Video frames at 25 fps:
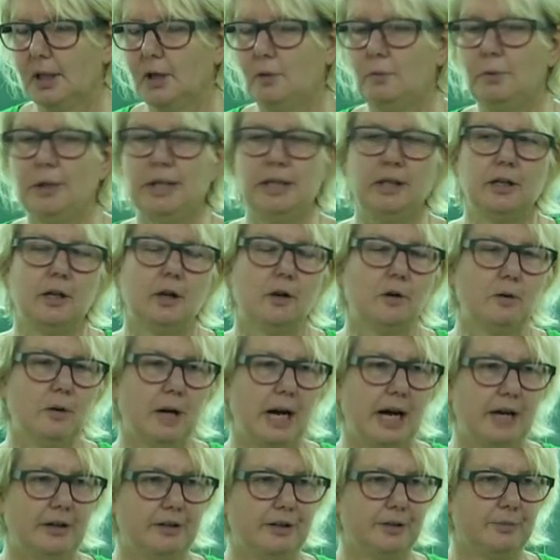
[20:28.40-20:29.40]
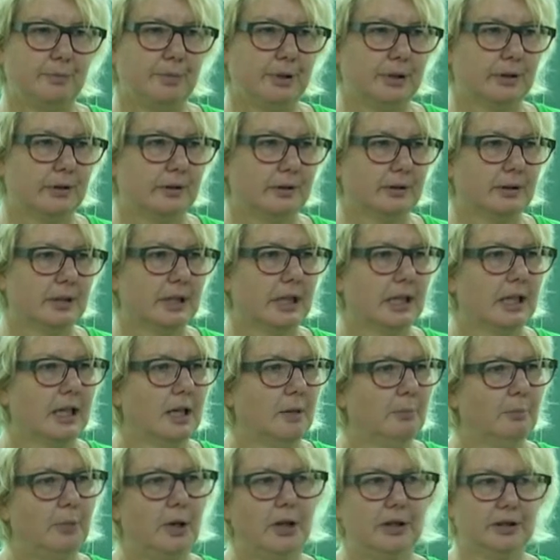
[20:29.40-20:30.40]
We know how to build
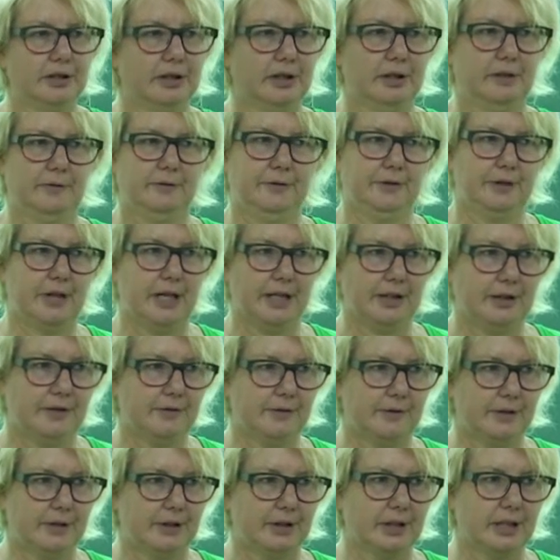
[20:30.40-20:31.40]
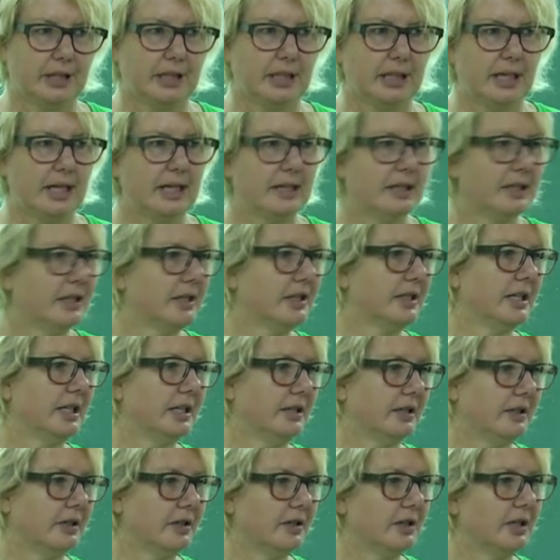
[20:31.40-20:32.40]
positive transference and a
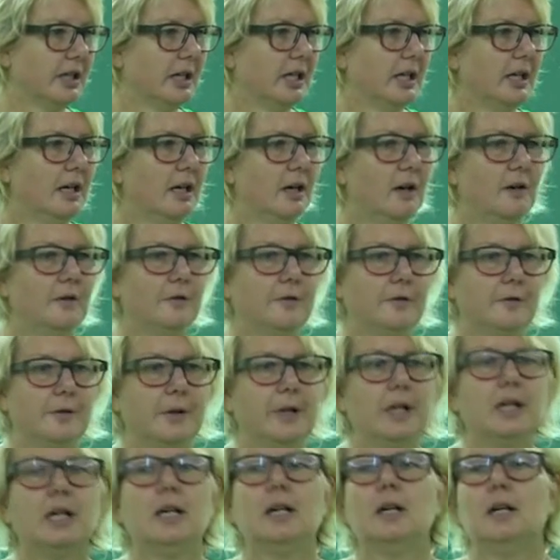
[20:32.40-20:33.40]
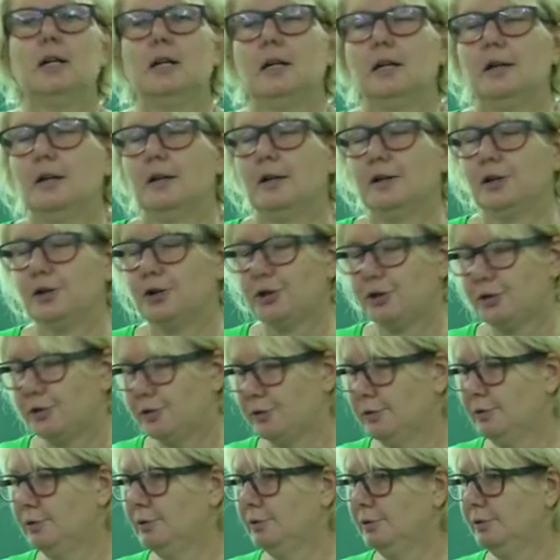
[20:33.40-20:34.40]
sense of
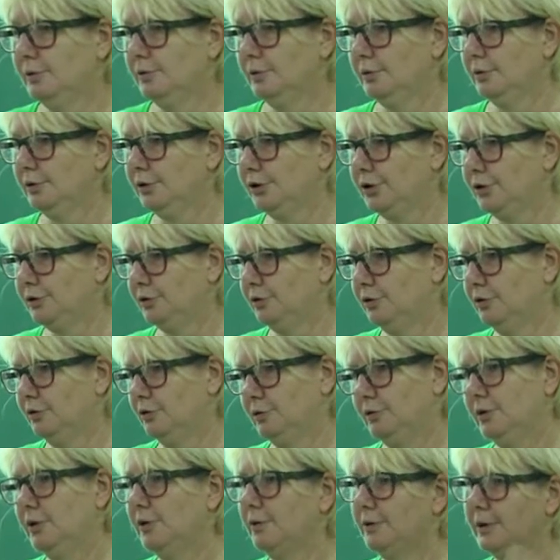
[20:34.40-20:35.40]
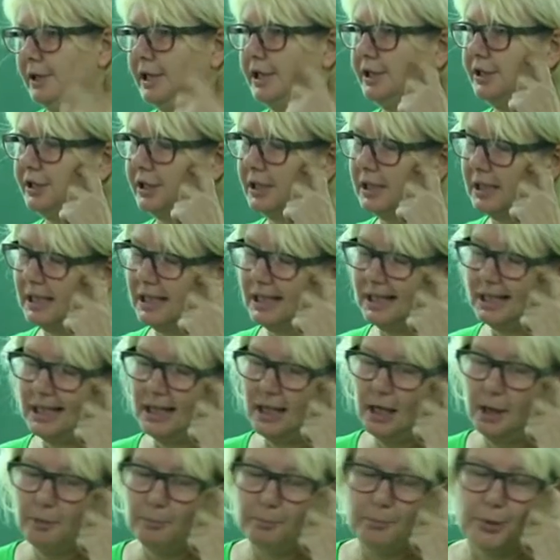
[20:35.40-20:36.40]
true cohesion.
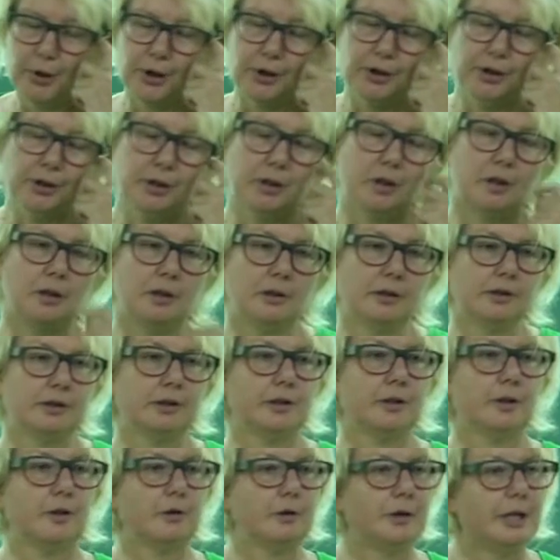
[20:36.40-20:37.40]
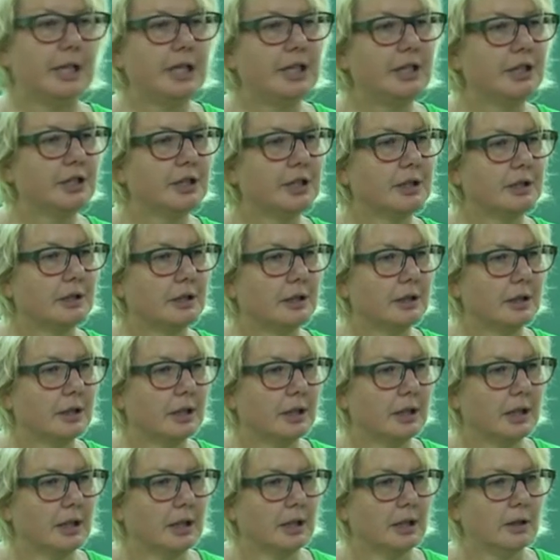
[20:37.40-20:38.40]
Byrne called cohesion
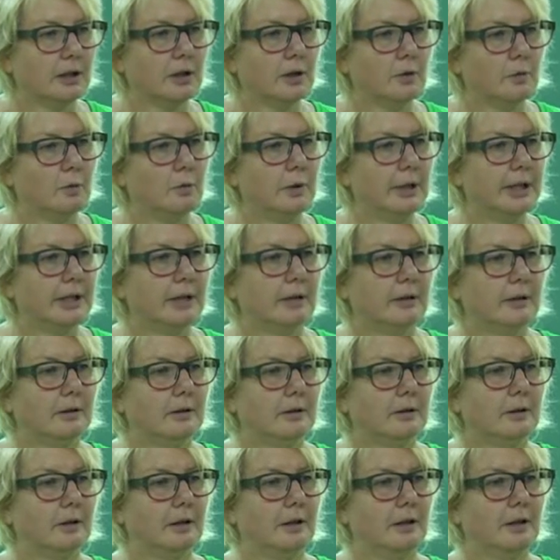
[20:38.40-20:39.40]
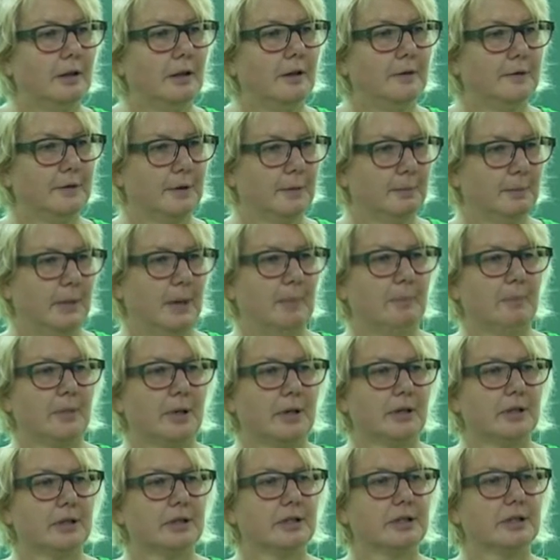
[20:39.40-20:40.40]
the will of the
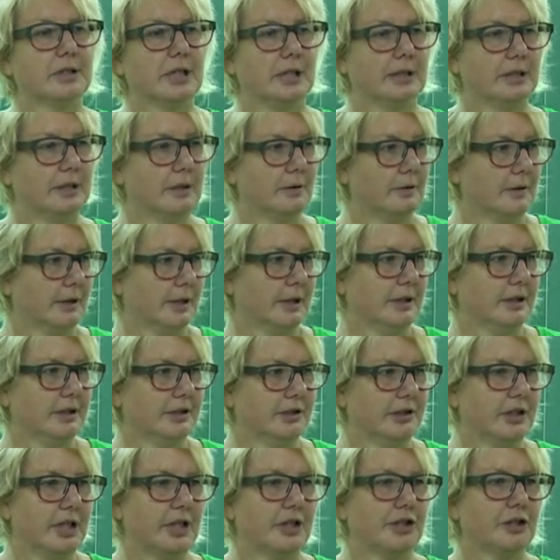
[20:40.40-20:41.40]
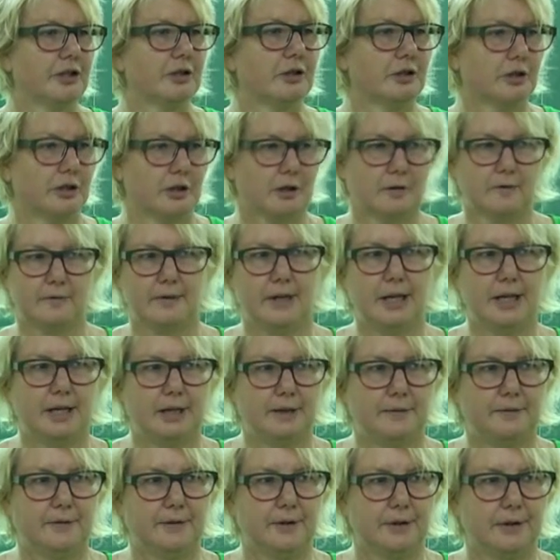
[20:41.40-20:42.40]
members that the organization
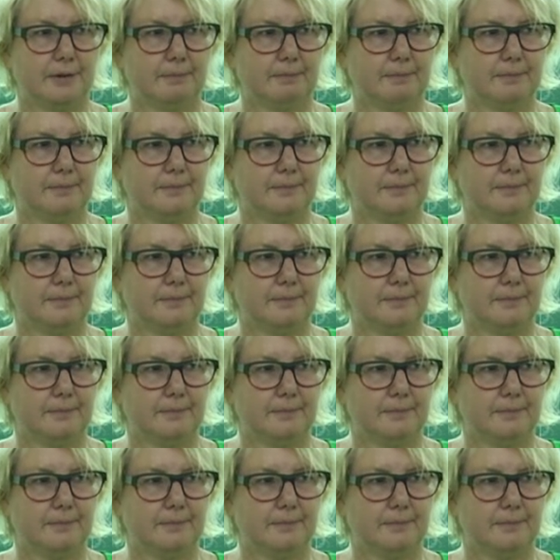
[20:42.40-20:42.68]
survives.